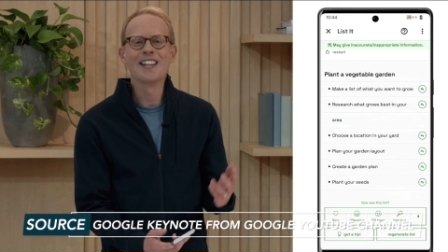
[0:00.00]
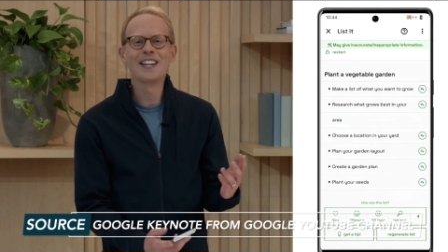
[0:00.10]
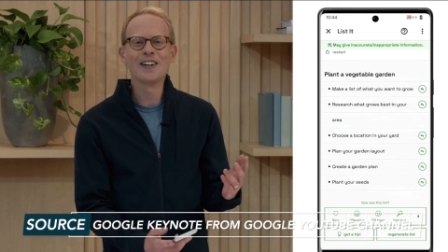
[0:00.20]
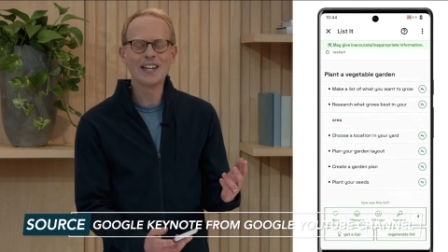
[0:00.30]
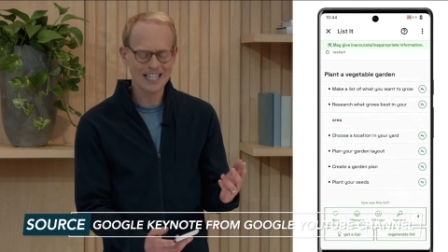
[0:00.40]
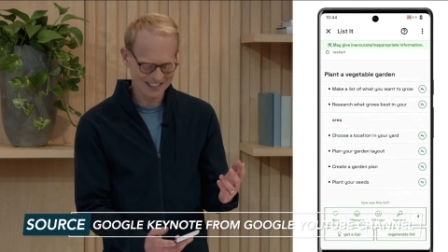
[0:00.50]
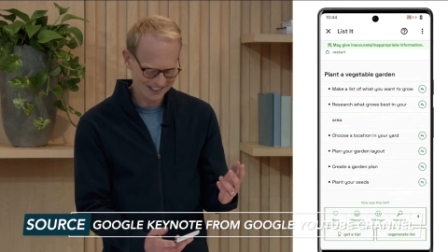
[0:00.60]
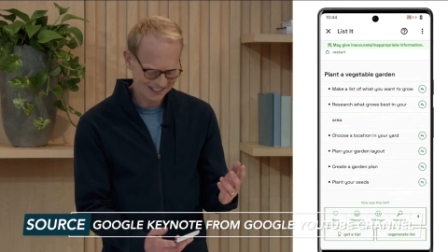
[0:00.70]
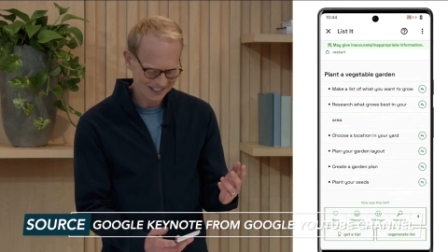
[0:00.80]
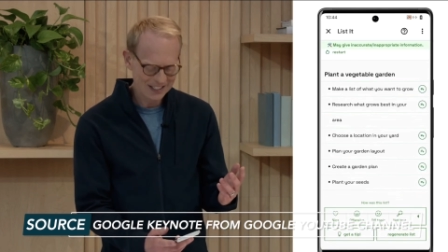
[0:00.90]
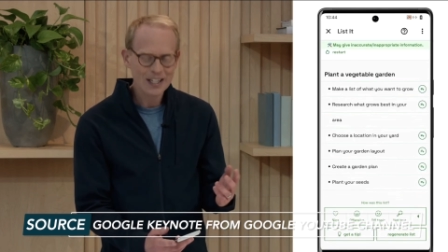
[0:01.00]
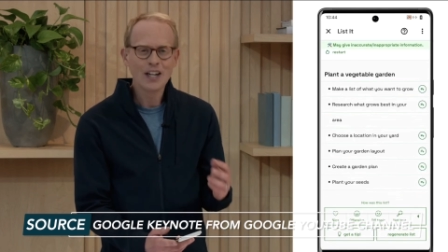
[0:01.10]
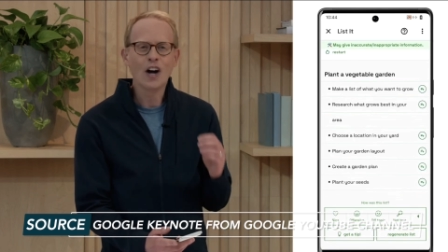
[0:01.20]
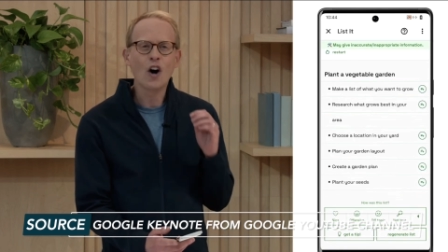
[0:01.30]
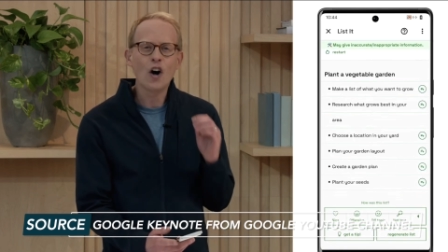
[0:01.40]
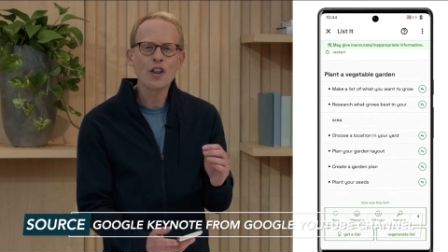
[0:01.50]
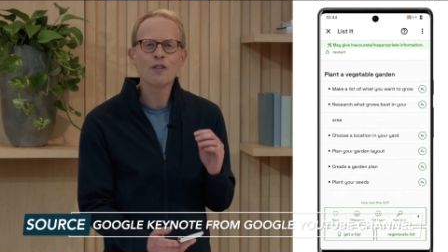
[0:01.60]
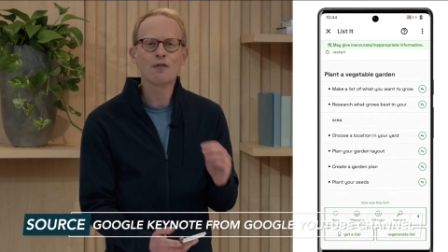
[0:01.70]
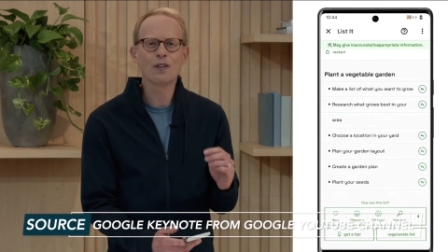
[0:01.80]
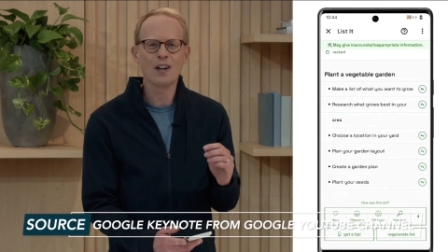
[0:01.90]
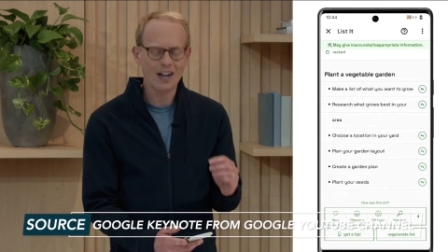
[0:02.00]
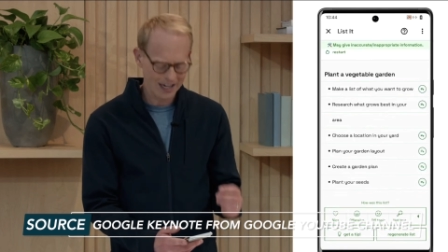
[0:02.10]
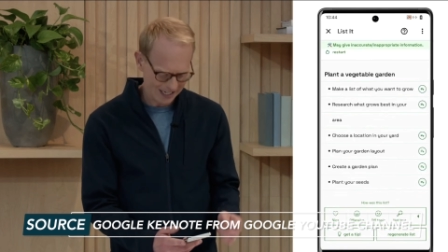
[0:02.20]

and instantly, LaMDA has come up